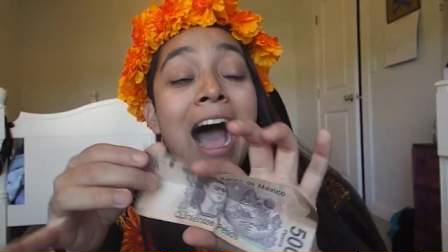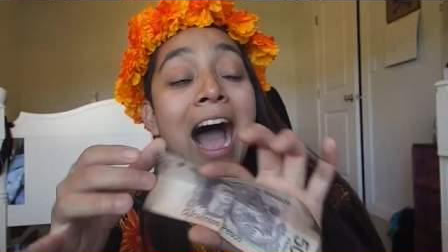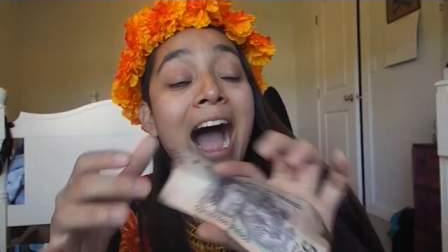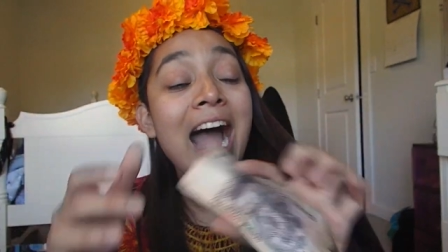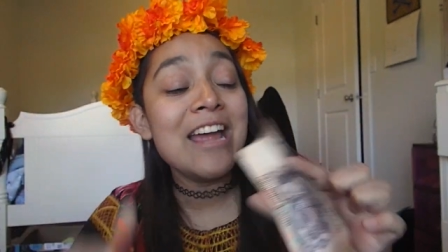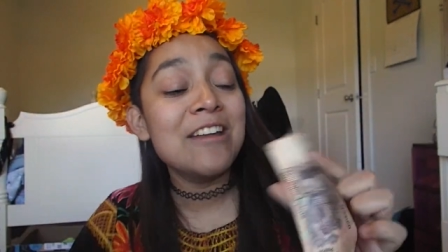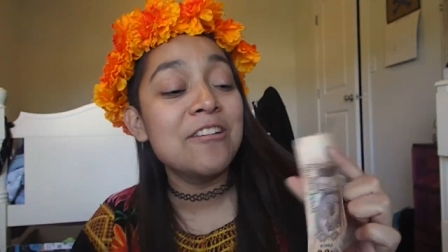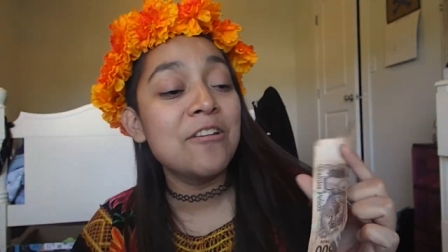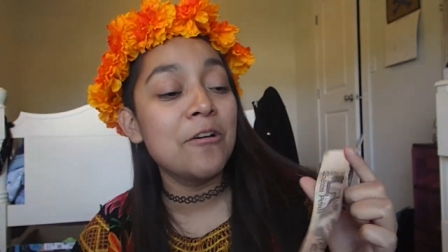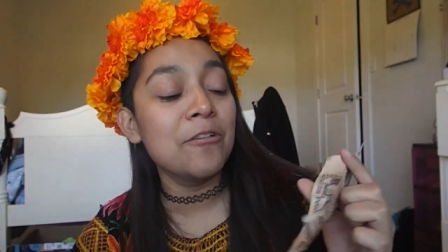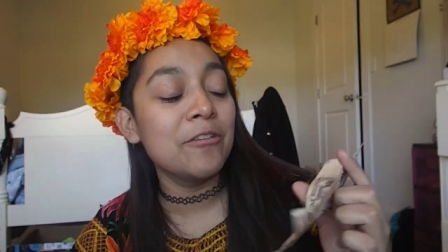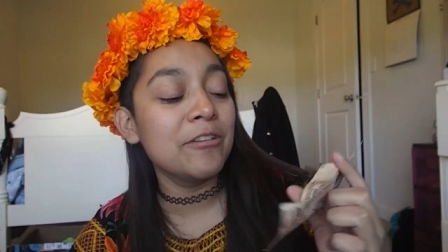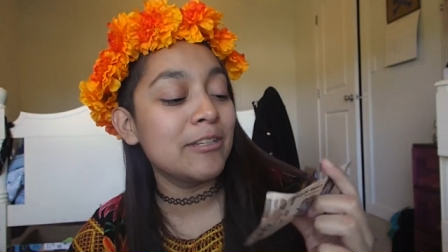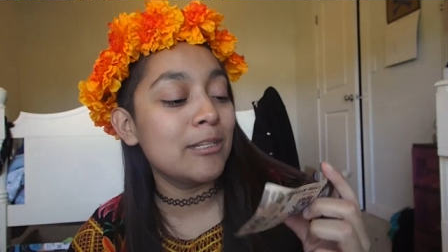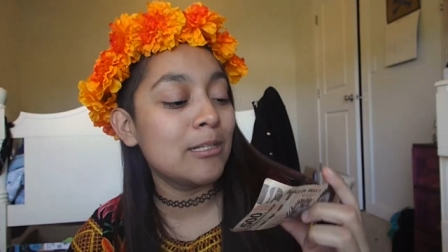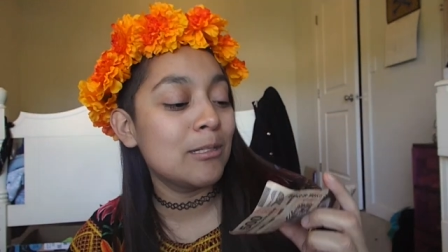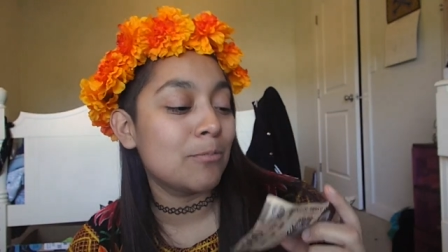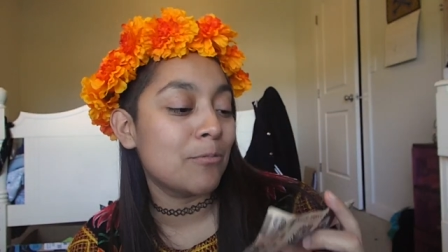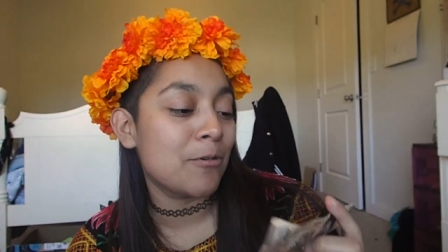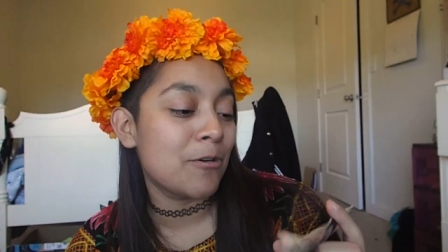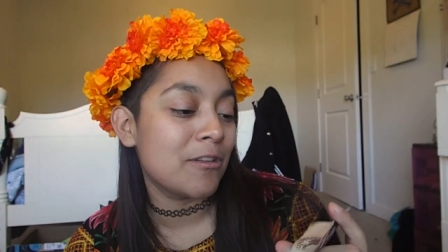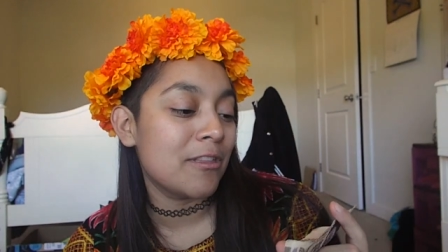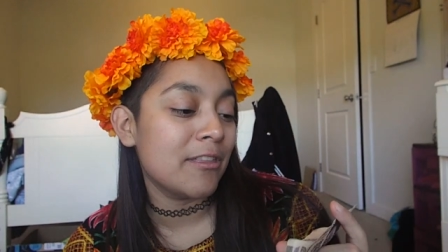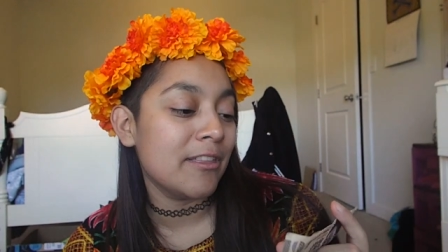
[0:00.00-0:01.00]
I know this
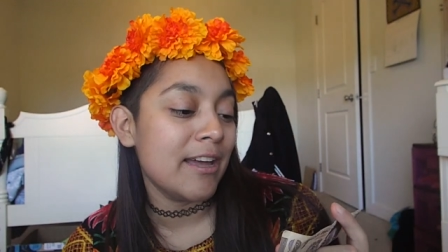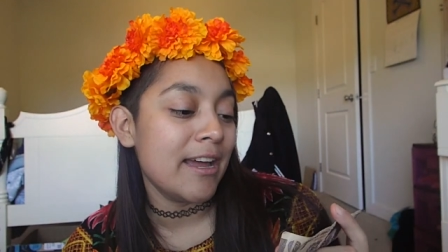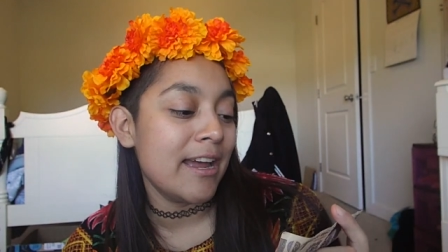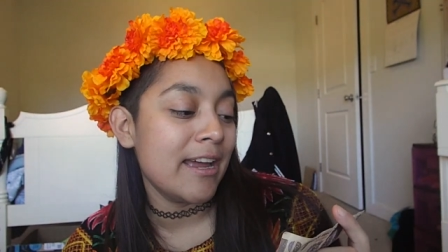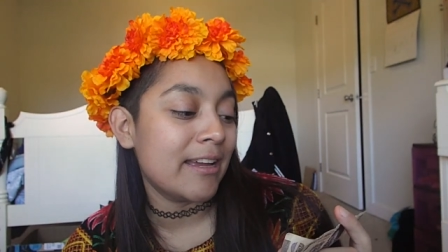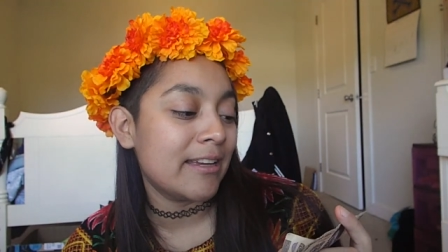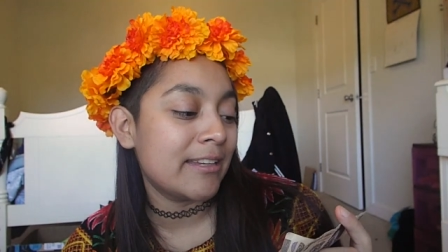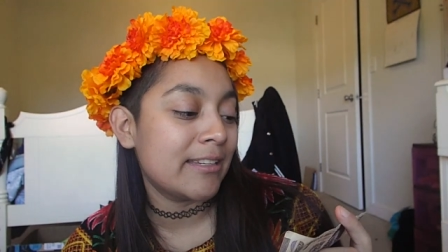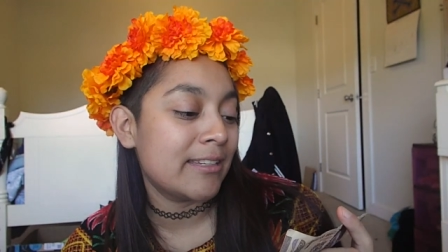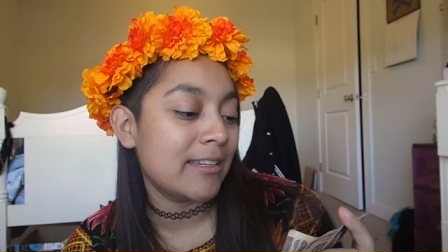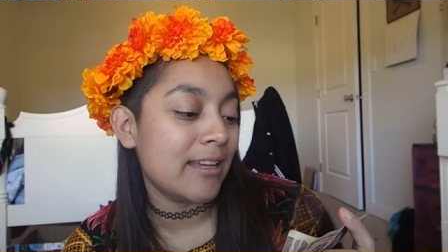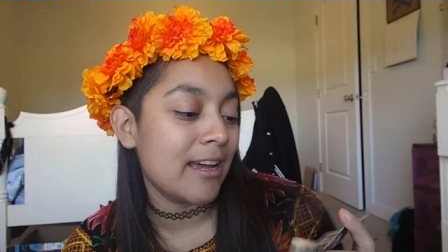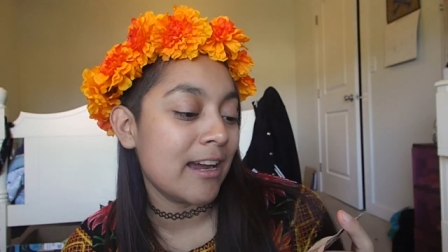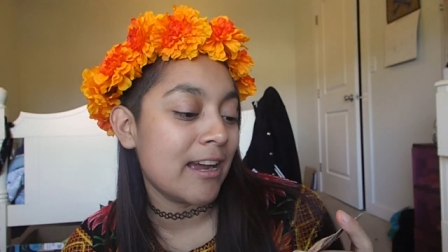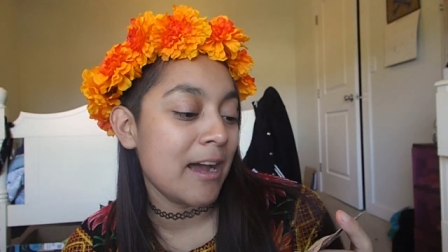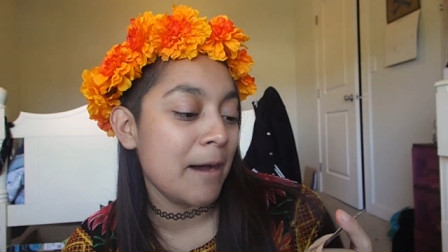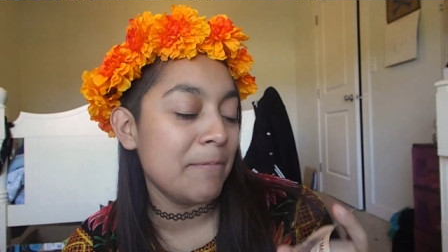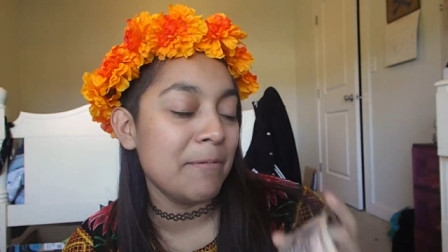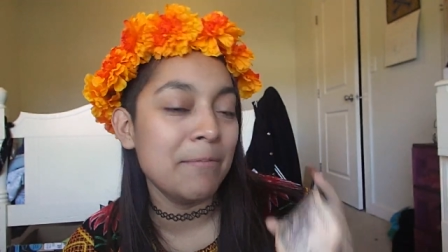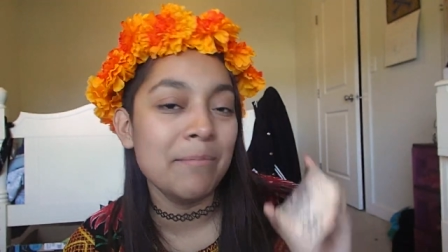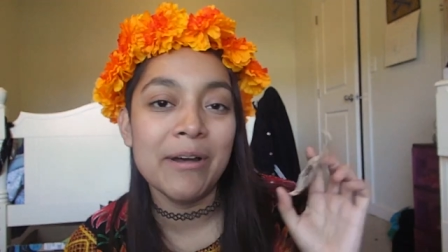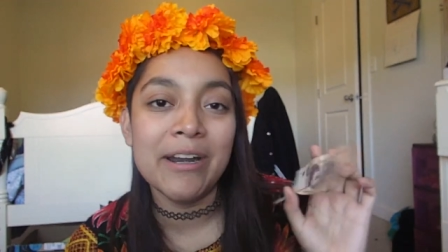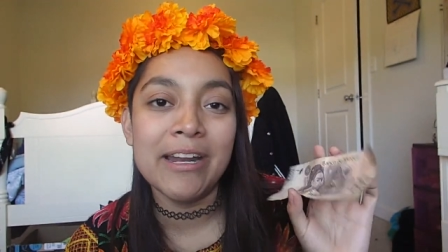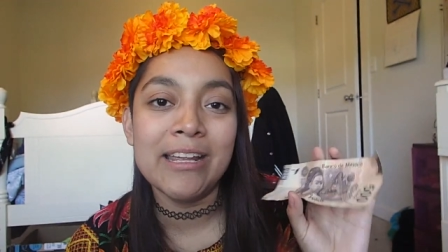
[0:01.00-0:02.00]
is worth like a
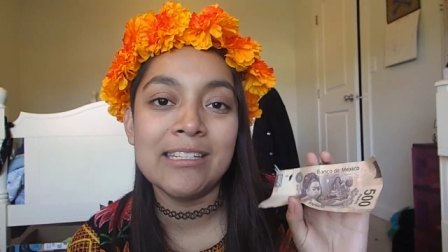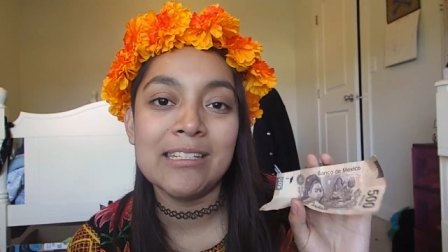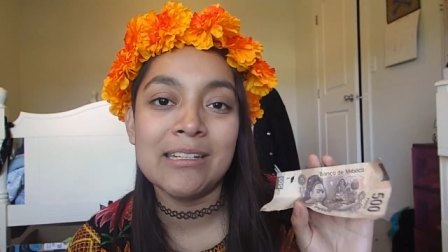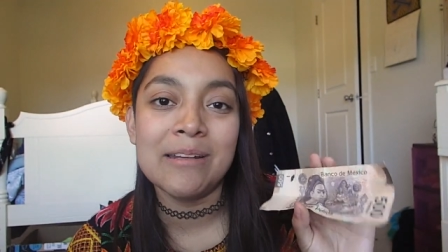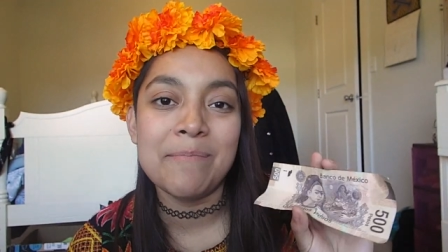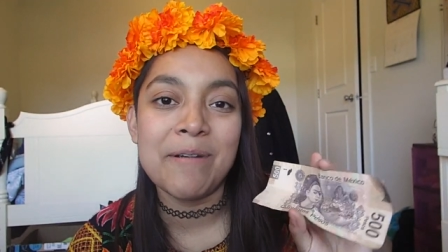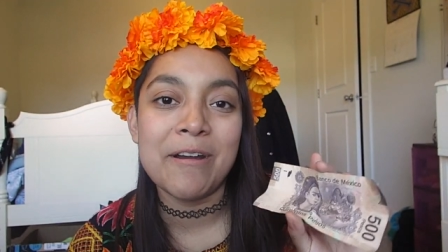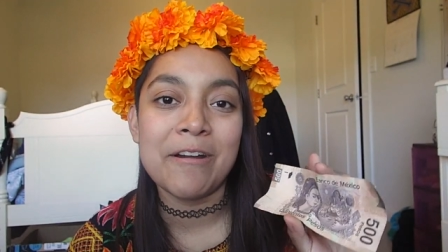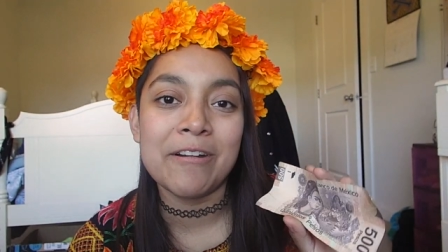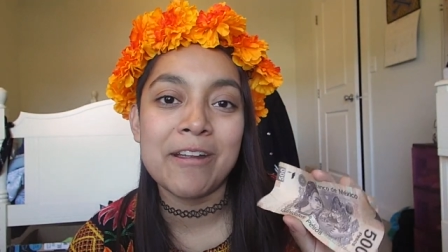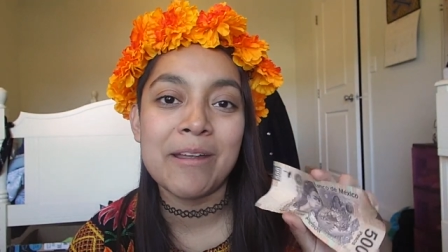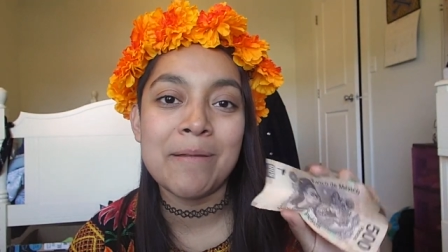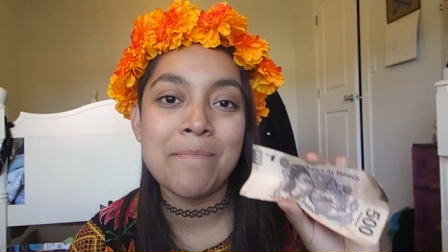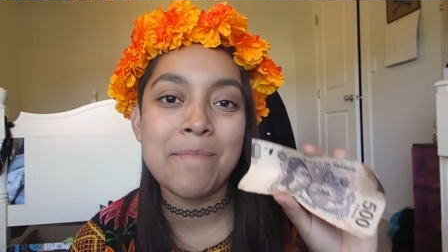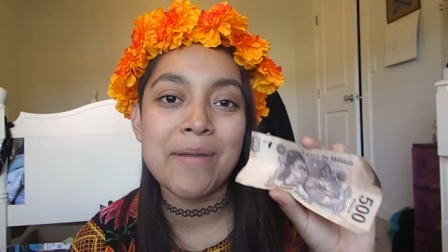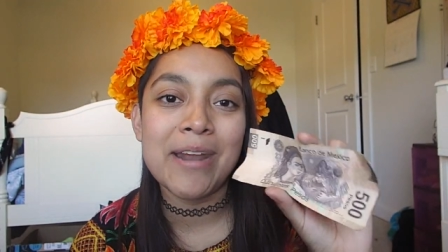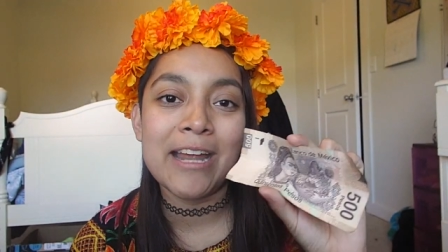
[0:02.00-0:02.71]
couple monies in American,